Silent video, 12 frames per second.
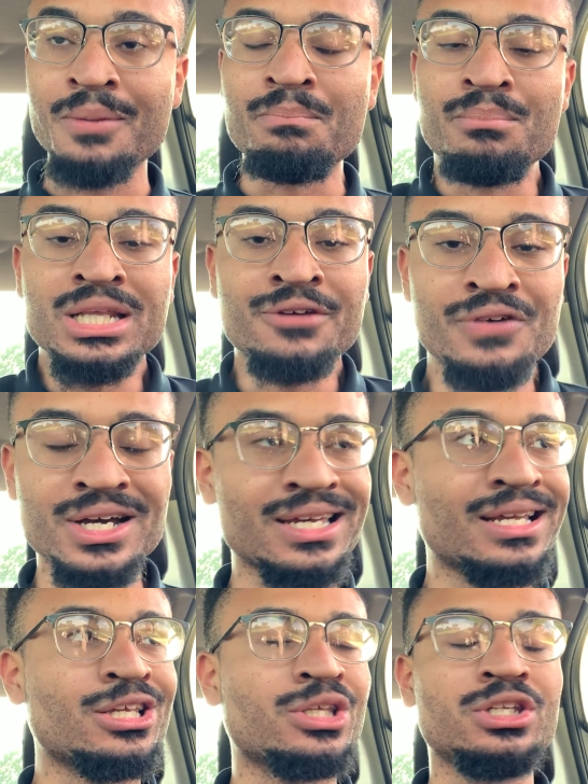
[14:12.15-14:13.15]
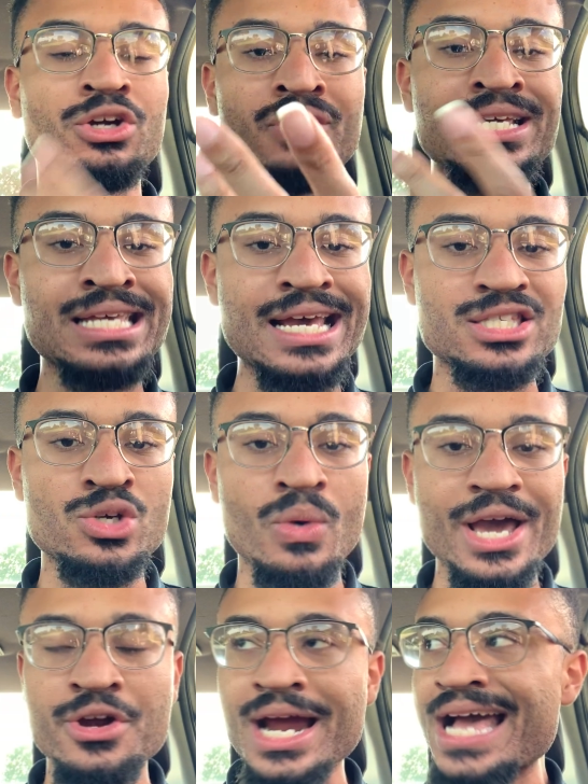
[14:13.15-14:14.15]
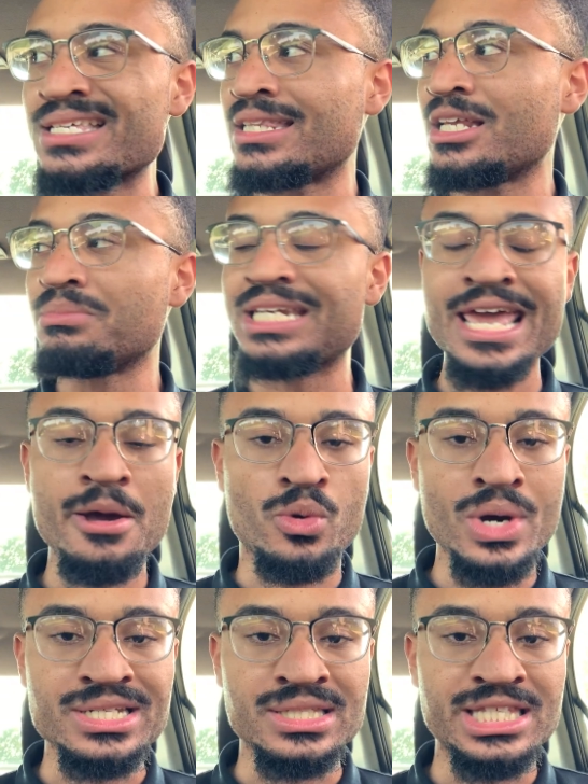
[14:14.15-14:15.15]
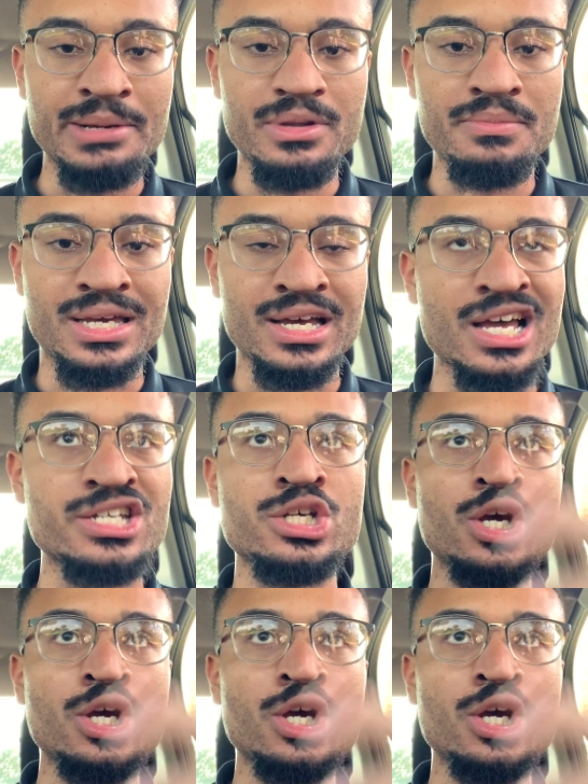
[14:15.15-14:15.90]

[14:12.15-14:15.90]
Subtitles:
Motherfucker, the reason as to why you're asking them damn questions simply because